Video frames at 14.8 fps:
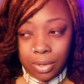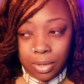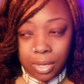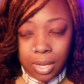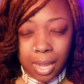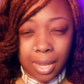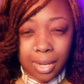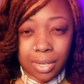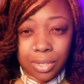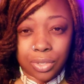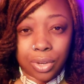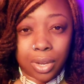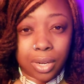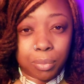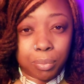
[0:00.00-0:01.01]
kind of
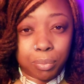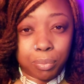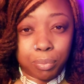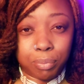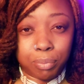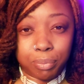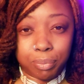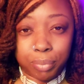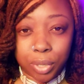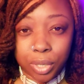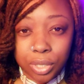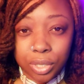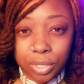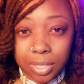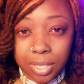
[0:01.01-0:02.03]
trying to
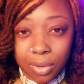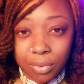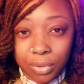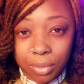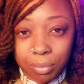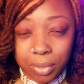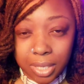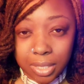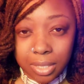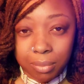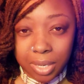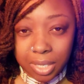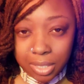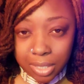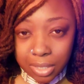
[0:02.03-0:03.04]
put yourself in a place to
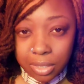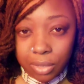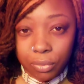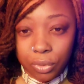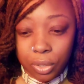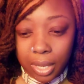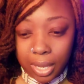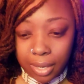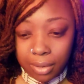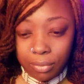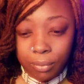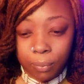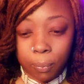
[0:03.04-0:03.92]
make sense of your life,